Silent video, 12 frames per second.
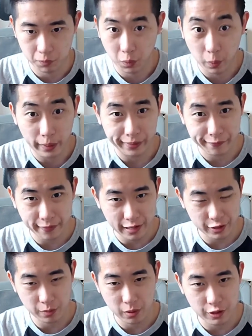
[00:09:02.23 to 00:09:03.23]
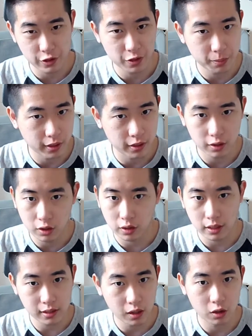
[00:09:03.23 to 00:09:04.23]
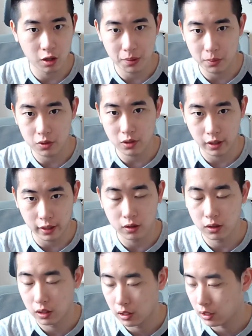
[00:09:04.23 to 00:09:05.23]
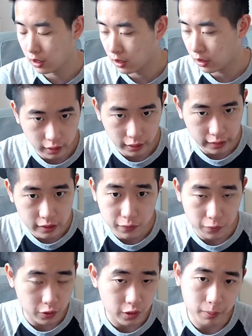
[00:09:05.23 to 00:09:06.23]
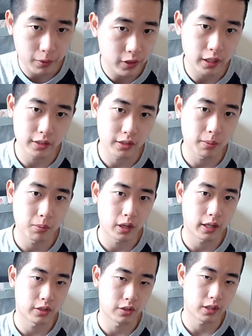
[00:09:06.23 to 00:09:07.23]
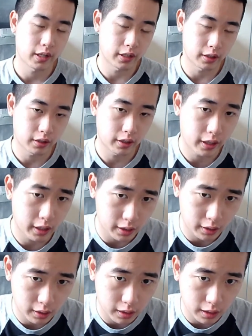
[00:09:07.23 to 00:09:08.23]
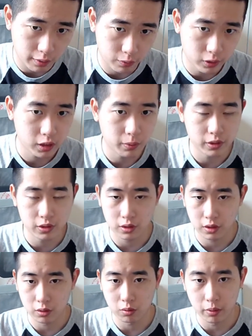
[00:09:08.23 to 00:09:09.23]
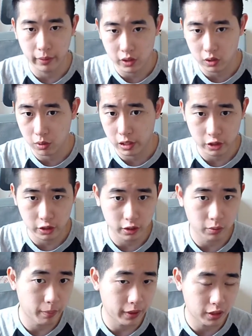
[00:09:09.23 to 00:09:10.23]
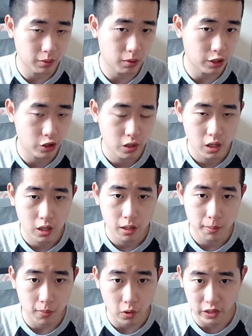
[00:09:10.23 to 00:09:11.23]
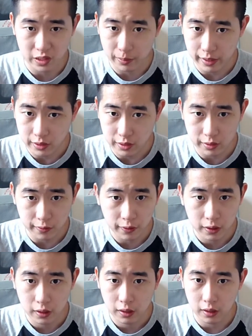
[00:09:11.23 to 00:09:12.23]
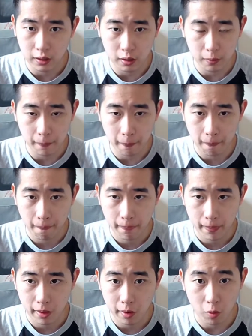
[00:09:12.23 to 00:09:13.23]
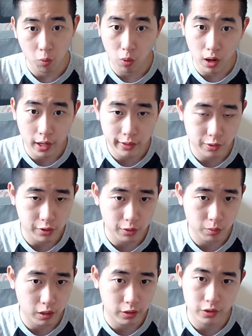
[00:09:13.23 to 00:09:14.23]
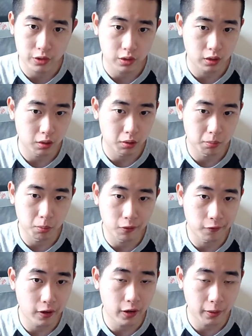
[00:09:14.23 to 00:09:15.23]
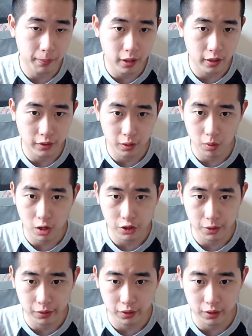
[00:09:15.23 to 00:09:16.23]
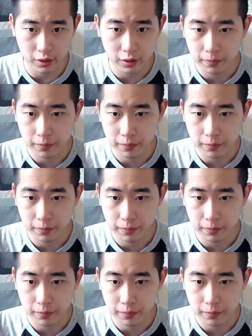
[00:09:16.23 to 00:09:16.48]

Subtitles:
with fashion watches, but that's how a lot of people start out. I guess for some reason at some point I decided, hey, I really want to know what makes a watch good, what makes a watch more expensive, why certain watches are more frowned upon in the watch community.